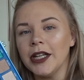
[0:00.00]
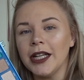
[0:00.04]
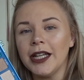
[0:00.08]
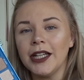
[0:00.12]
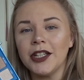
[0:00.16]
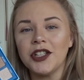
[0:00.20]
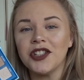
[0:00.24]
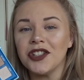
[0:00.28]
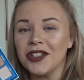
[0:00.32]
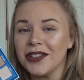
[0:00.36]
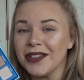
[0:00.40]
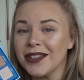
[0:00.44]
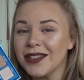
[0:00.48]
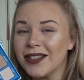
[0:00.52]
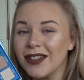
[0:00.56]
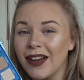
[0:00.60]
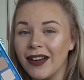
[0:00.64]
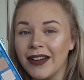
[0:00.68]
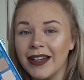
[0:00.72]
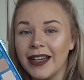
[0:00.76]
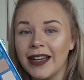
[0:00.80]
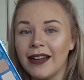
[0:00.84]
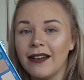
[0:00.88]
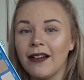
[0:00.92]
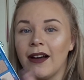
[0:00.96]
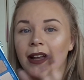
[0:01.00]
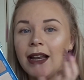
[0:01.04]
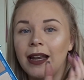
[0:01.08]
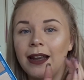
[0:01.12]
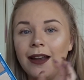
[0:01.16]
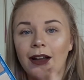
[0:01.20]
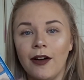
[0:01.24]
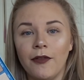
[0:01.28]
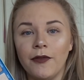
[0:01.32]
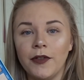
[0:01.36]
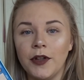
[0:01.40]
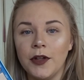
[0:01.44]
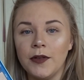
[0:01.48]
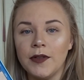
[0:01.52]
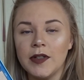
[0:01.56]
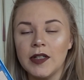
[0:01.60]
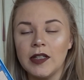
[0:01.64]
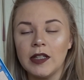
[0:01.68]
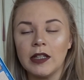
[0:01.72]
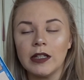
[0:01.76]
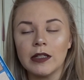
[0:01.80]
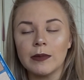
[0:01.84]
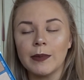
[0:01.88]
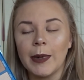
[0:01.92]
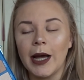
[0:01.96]
It's just stunning. I love
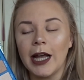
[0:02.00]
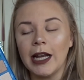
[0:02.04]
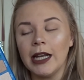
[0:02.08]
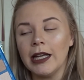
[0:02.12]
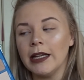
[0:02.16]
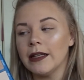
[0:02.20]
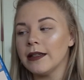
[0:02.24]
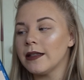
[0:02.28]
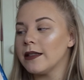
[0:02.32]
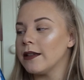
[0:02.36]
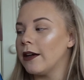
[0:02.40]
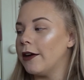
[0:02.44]
using this palette.